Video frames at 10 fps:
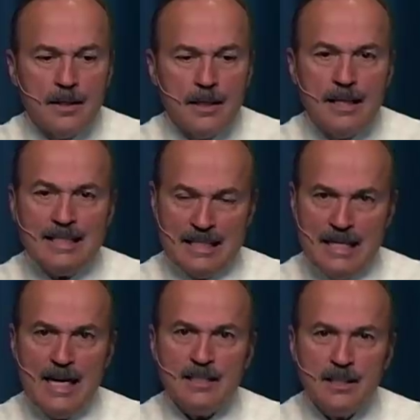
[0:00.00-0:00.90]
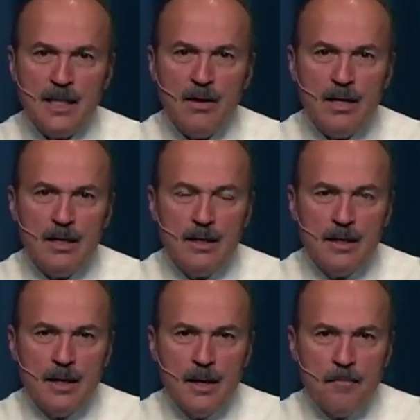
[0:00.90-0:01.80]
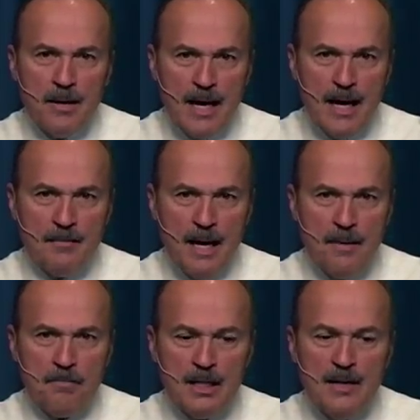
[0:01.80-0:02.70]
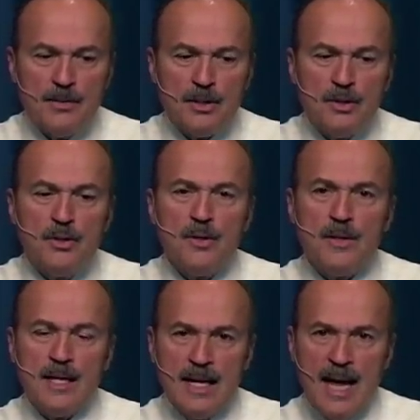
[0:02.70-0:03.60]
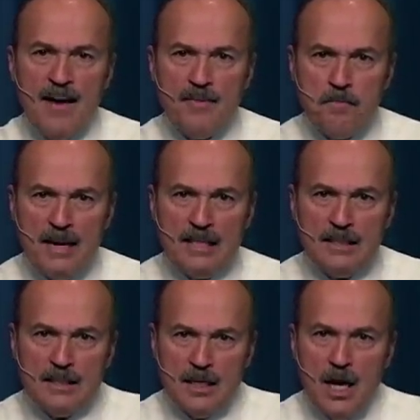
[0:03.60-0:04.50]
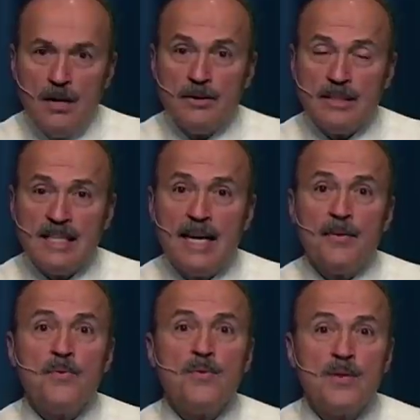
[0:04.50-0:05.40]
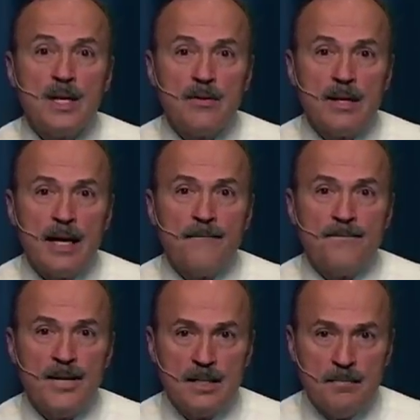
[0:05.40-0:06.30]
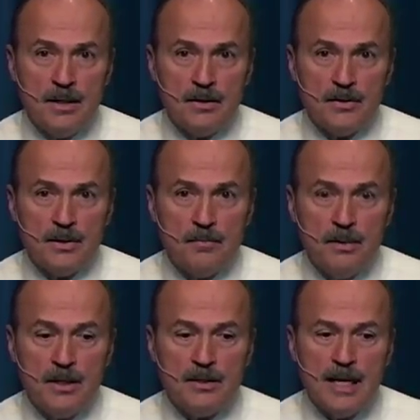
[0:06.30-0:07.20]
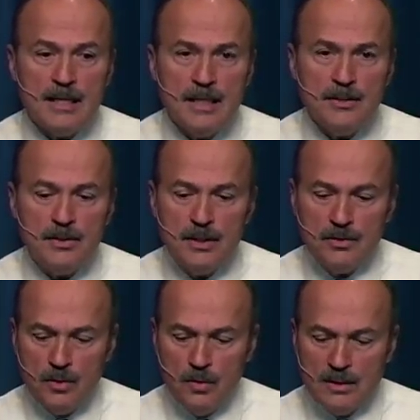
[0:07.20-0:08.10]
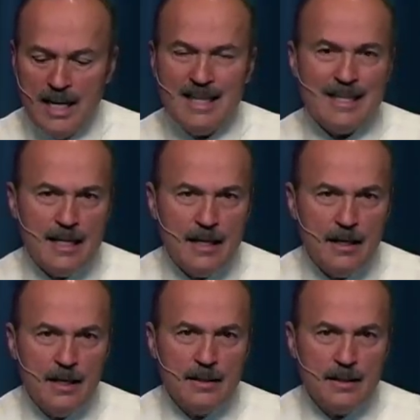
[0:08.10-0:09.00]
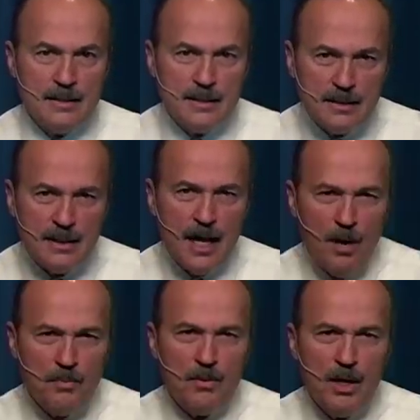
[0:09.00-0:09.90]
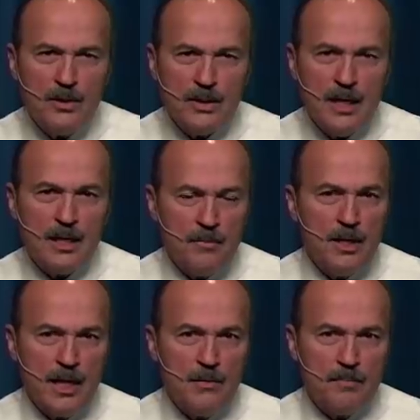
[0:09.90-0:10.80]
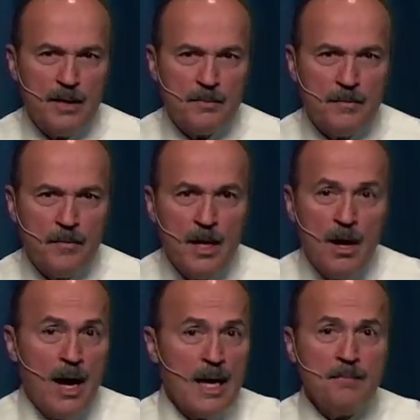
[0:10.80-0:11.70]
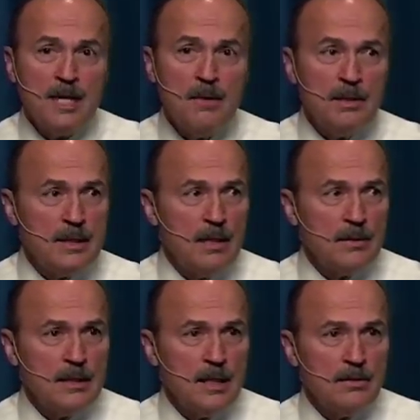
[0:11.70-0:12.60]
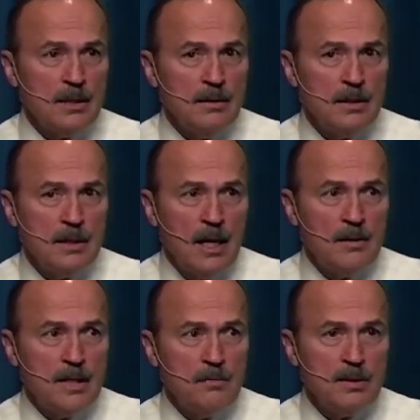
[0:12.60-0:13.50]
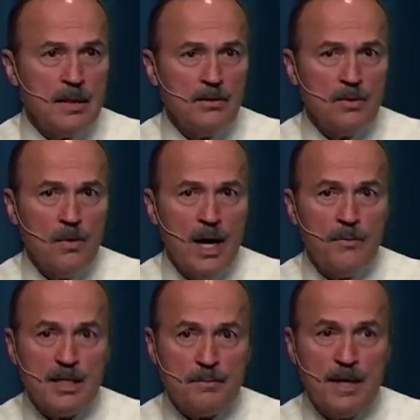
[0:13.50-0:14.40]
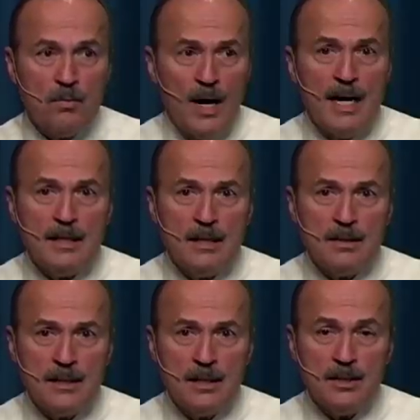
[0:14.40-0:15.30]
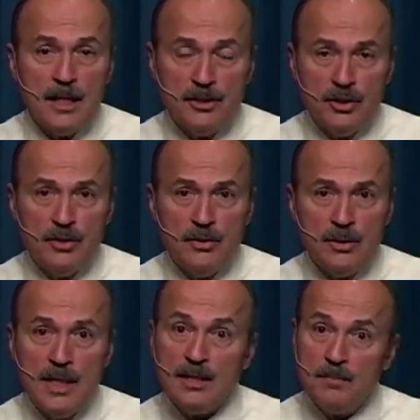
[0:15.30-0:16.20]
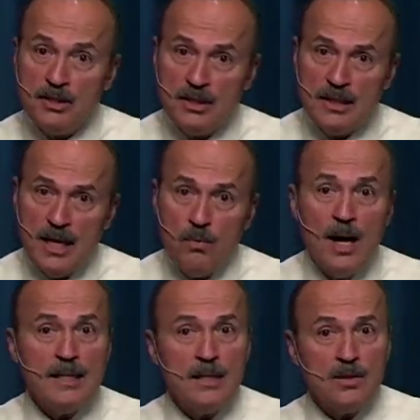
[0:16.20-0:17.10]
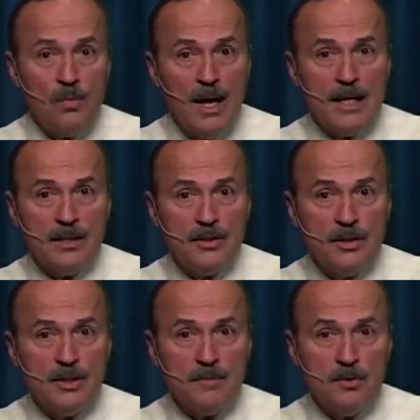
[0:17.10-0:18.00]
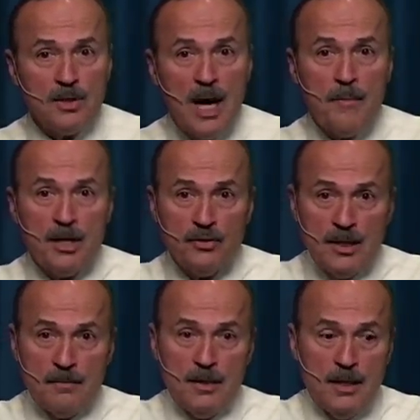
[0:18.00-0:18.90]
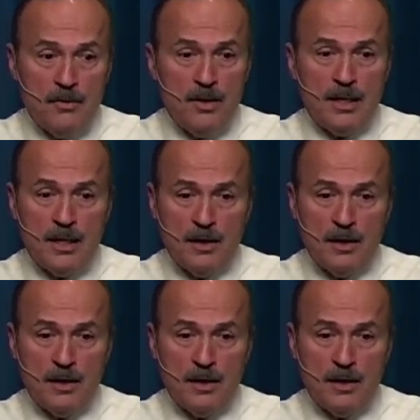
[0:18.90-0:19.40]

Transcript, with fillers: it isn't necessary but I, I believe it's a good thing to have the basis and understand theory and fundamentals because that gives you the tools, I think, that just to help you understand and communicate with people. All right, I'm done with Delta Delta. I'm done with Delta Y. We explain why a Delta Delta gets used, not so much today, why Delta Y gets used. It's most common because you can, you can